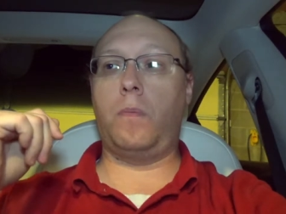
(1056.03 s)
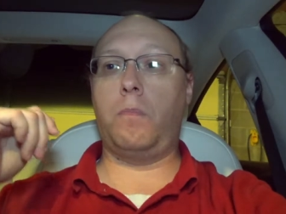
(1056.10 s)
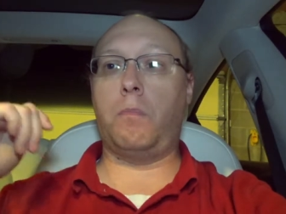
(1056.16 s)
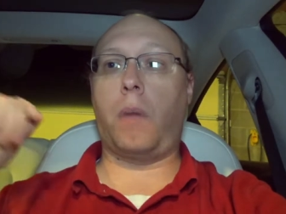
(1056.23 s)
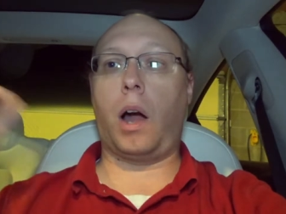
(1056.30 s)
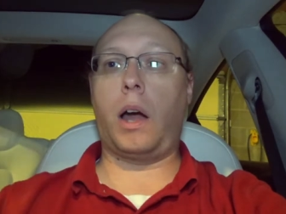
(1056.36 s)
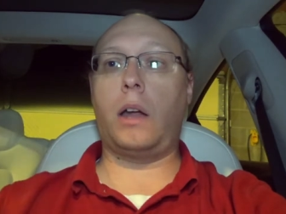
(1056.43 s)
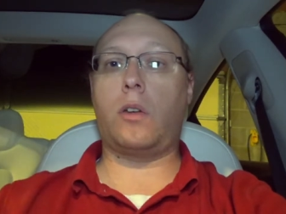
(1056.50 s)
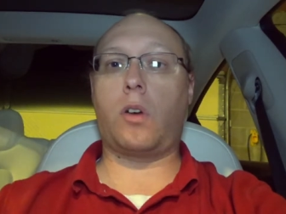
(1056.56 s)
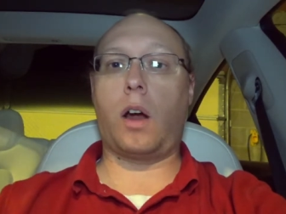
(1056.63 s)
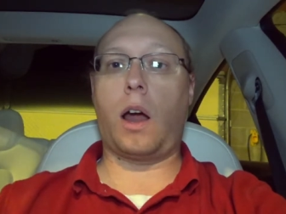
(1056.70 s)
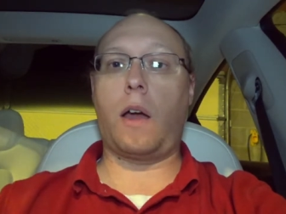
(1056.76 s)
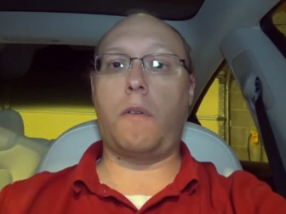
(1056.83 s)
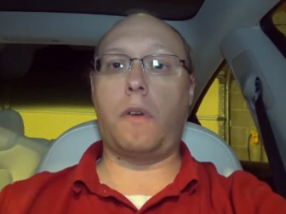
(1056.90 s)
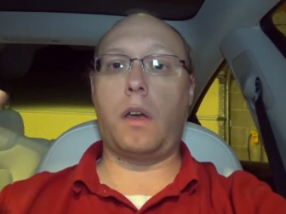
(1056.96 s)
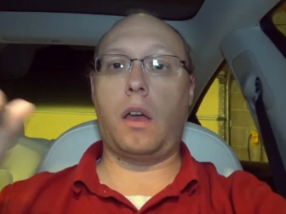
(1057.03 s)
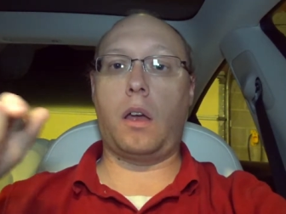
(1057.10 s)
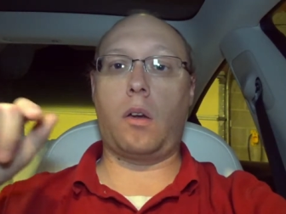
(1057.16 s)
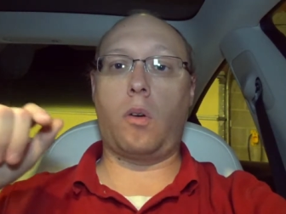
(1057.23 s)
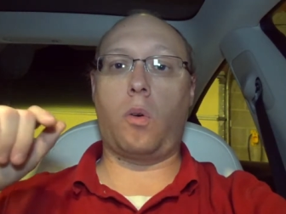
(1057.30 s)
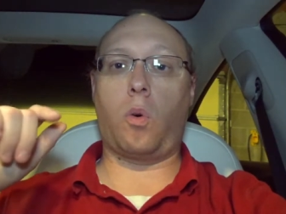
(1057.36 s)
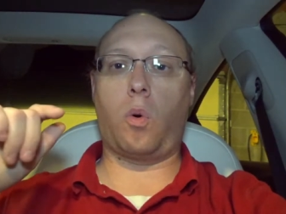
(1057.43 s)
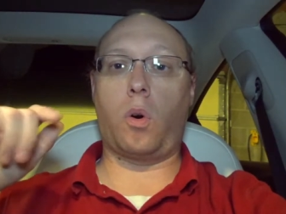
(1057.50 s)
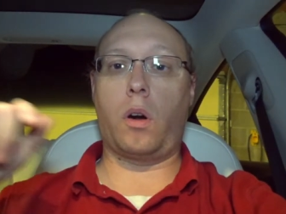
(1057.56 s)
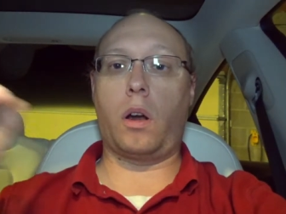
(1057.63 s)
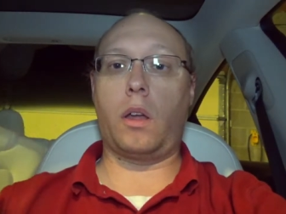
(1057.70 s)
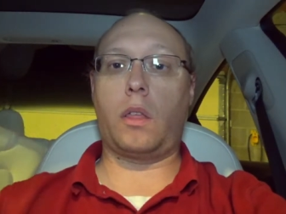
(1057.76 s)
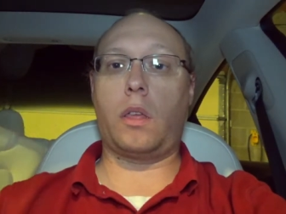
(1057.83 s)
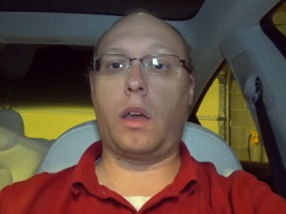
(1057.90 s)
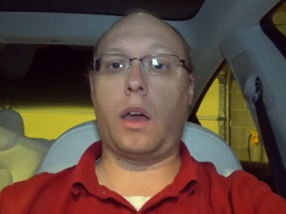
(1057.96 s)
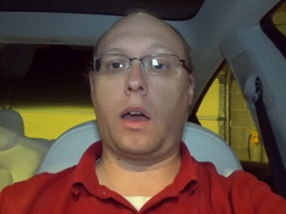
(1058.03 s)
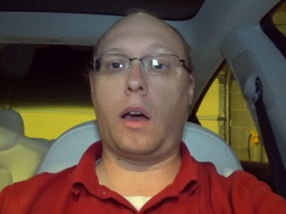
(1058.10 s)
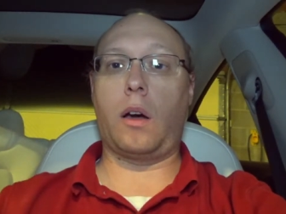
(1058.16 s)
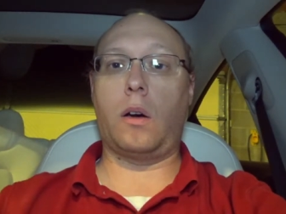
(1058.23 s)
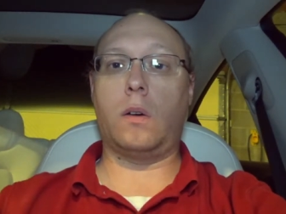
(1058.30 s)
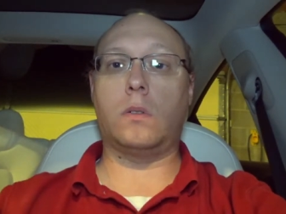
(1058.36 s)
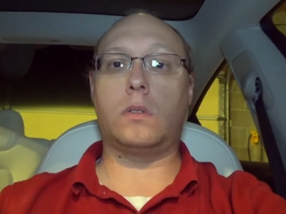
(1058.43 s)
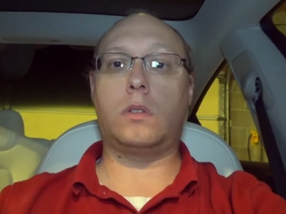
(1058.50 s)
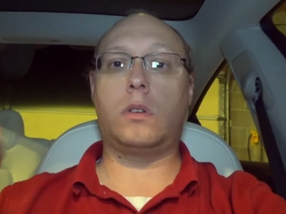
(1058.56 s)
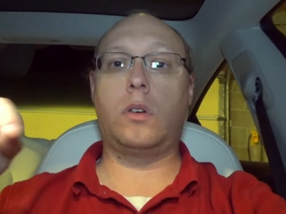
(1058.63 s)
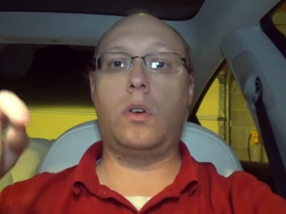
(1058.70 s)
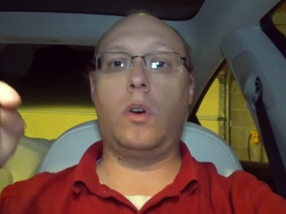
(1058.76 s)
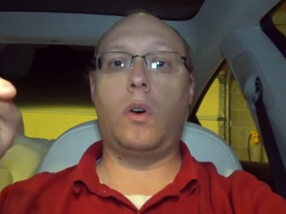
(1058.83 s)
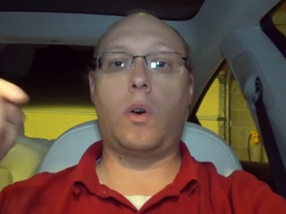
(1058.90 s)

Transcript: my driving or anything else,